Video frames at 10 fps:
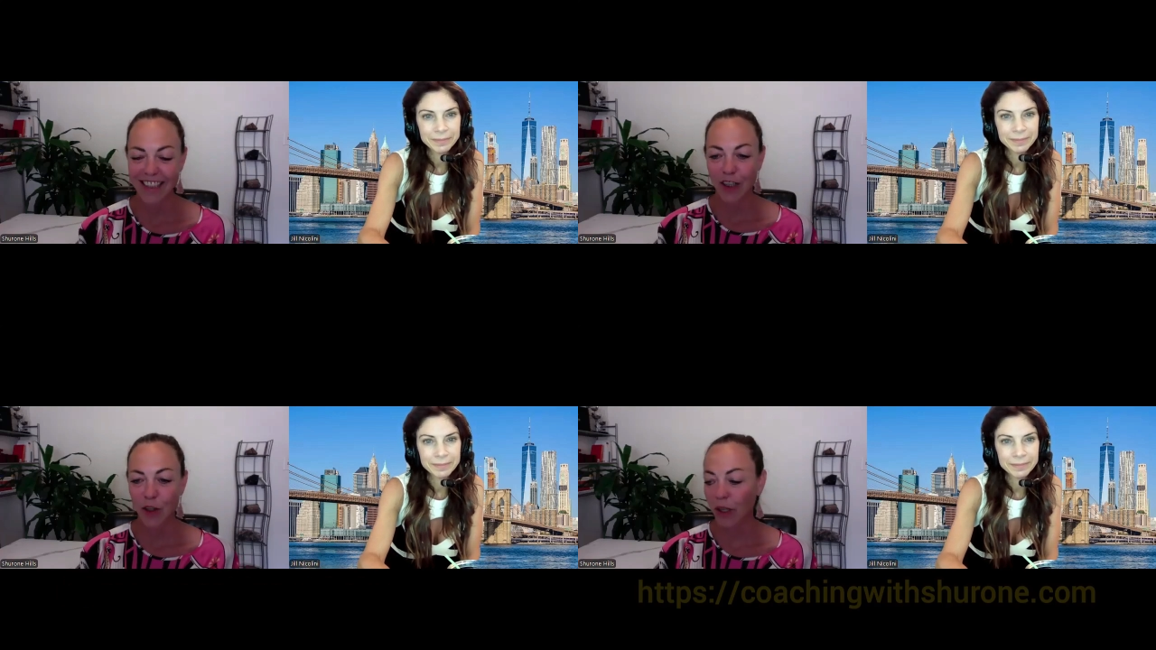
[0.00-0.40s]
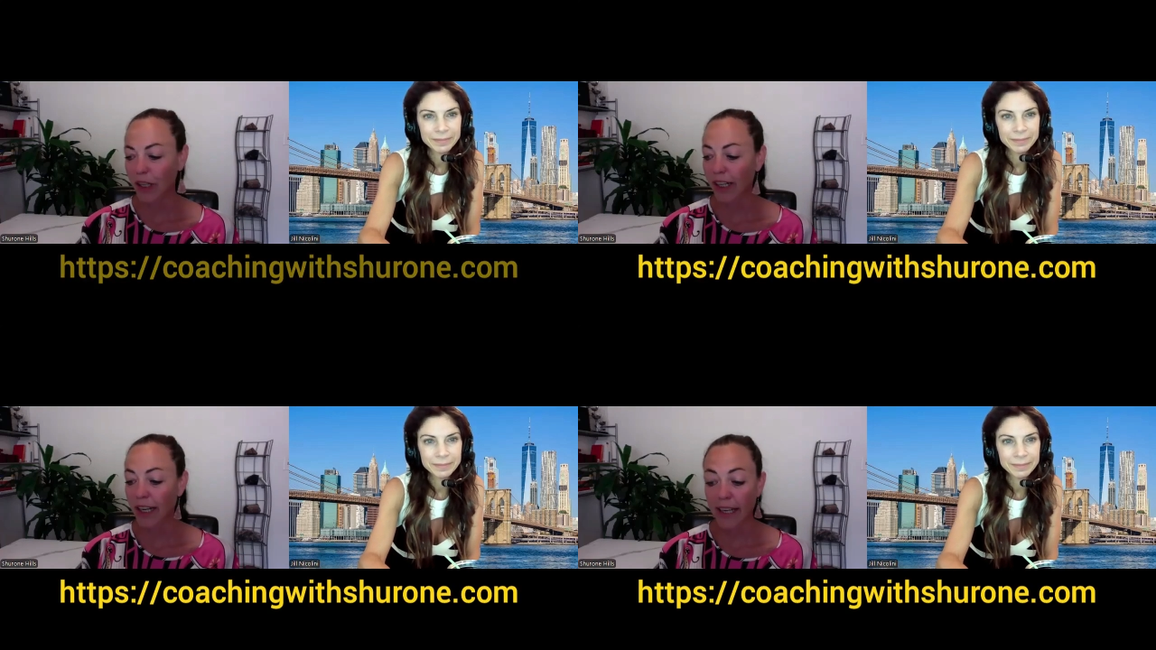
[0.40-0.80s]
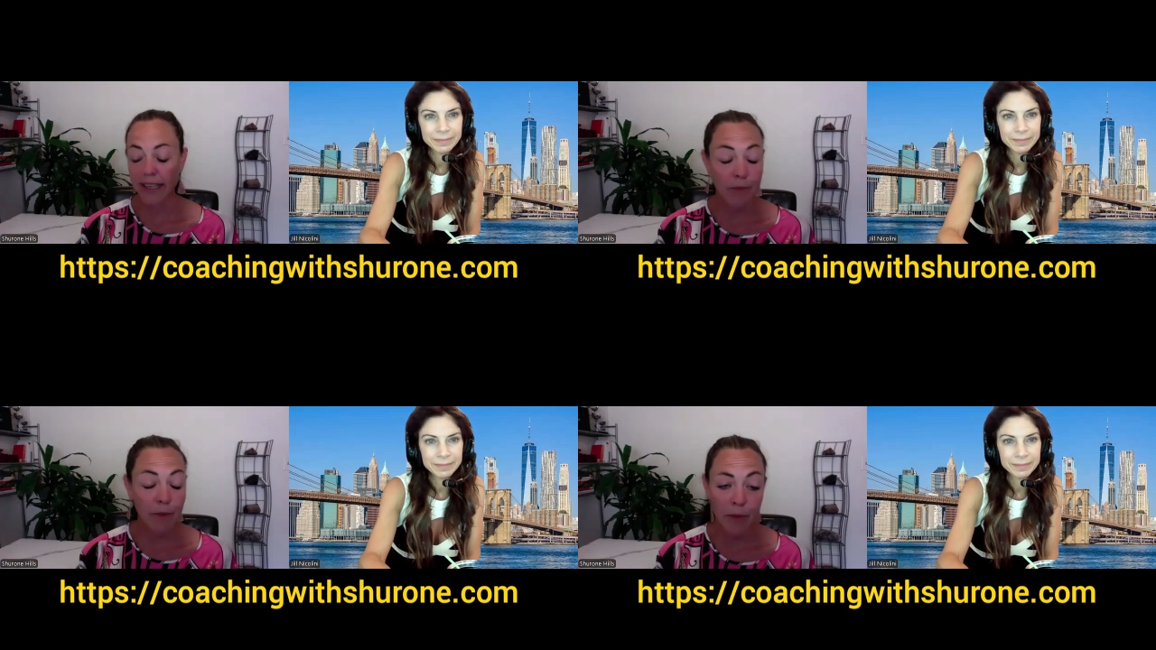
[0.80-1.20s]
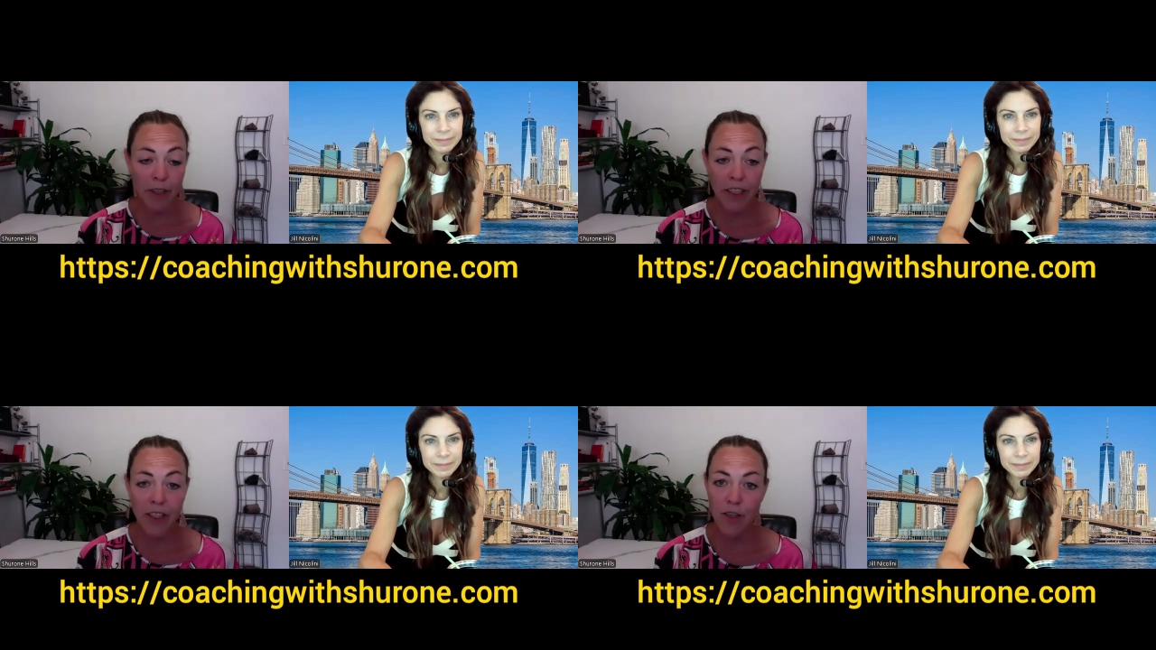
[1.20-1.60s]
Speaker 1: or uh, email
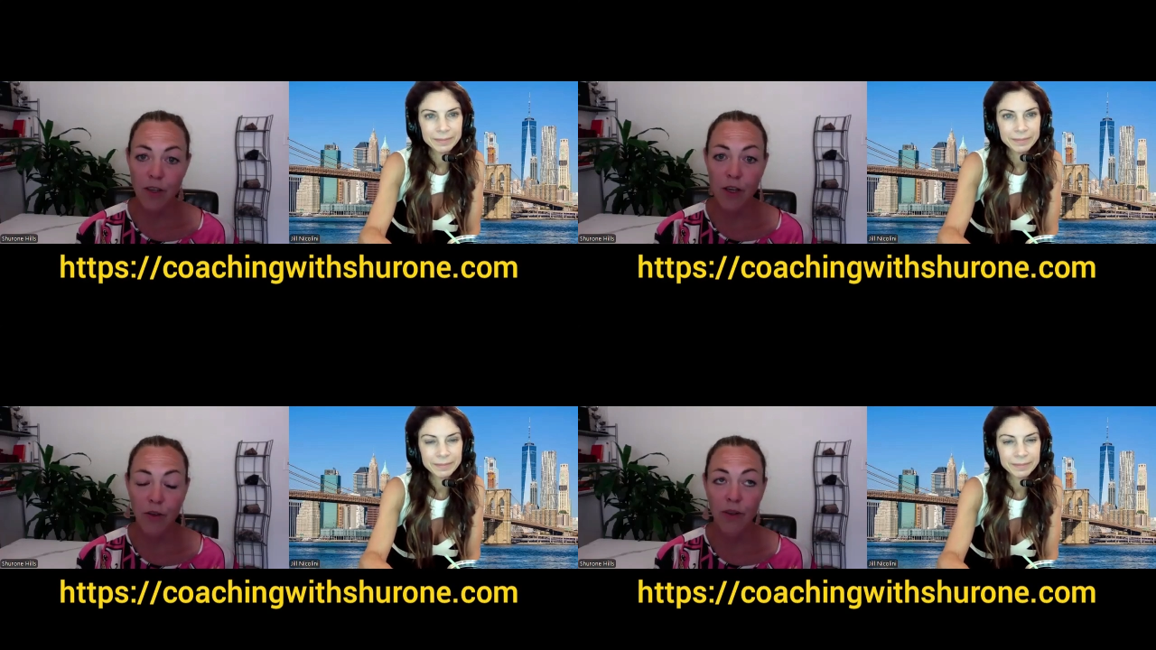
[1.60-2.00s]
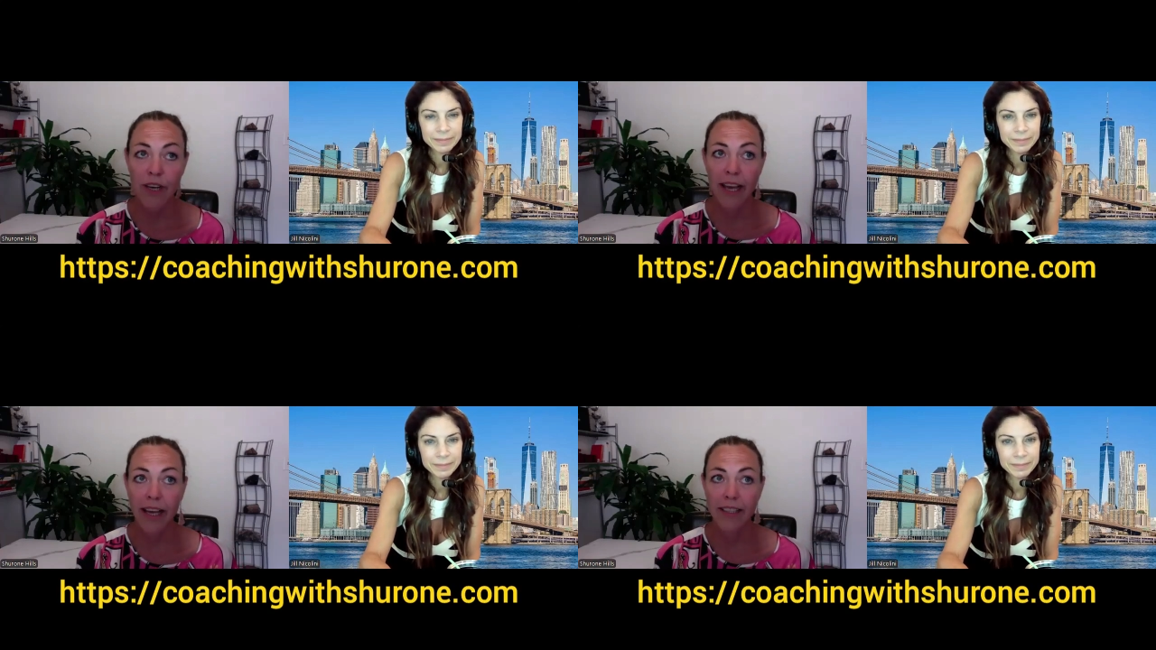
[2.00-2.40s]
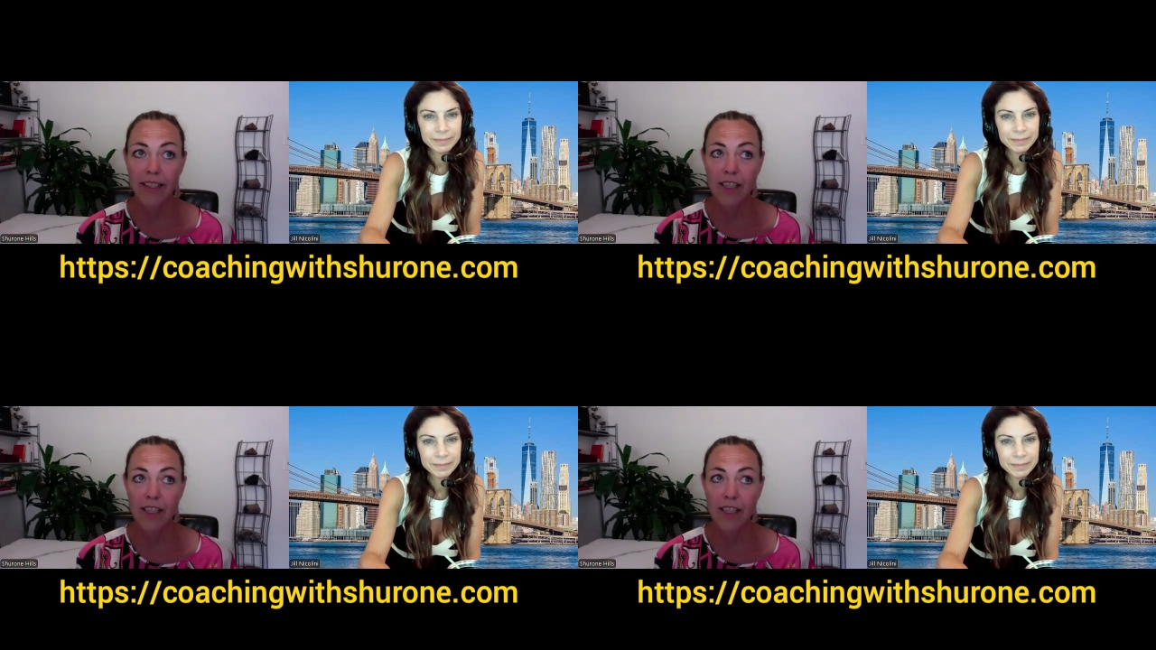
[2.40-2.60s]
me, Shurone at